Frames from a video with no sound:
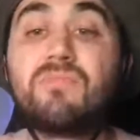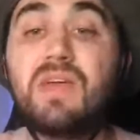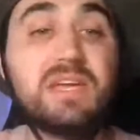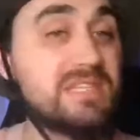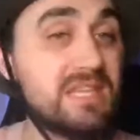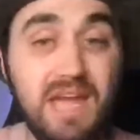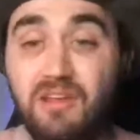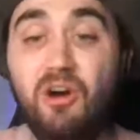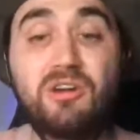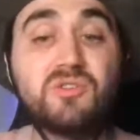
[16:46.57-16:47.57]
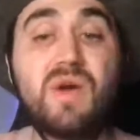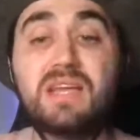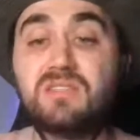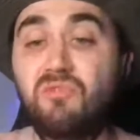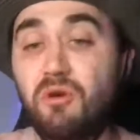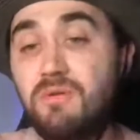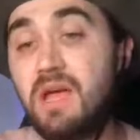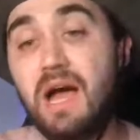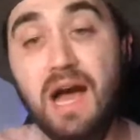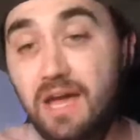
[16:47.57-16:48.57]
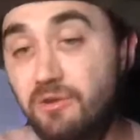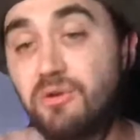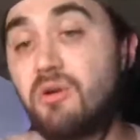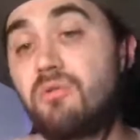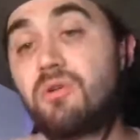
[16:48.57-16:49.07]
Is it that hard to ask for? I don't know.